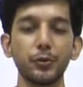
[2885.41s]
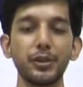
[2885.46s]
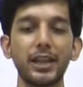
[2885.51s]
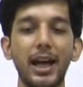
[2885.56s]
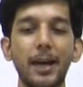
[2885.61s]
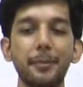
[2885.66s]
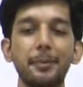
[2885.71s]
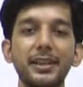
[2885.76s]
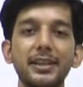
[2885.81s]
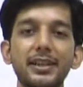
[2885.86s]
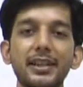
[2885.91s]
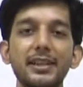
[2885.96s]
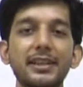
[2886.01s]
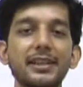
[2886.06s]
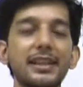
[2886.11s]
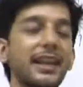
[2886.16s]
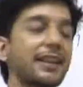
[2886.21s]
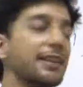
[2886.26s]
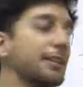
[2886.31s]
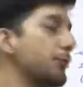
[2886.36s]
would happen
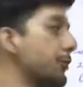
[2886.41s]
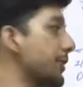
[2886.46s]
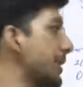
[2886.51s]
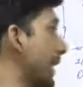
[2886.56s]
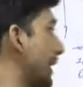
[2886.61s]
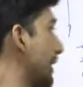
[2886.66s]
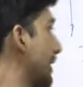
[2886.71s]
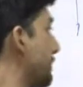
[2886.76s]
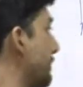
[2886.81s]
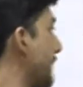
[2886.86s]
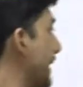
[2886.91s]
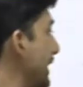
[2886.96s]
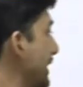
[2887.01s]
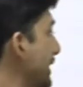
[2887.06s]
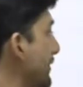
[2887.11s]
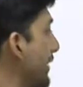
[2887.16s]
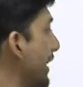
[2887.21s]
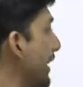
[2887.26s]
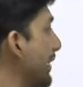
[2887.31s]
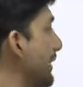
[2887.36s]
is that you start up
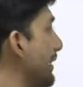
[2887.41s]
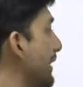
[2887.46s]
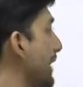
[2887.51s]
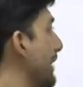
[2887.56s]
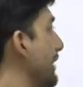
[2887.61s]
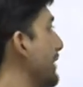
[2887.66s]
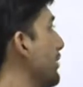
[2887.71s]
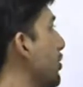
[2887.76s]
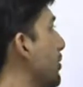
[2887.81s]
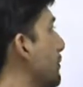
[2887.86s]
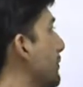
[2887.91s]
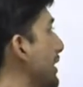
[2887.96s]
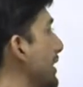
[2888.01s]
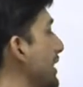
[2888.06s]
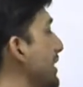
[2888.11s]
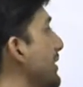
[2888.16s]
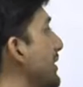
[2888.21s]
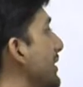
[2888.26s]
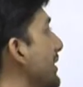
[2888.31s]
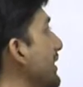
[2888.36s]
anywhere in any
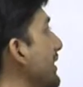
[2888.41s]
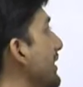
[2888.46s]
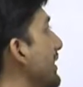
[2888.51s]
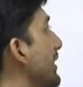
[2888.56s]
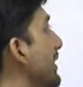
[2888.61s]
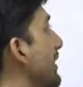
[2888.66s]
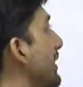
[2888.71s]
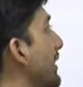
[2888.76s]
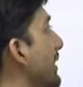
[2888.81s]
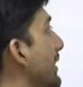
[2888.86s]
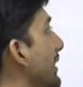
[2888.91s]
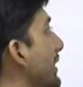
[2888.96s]
combination,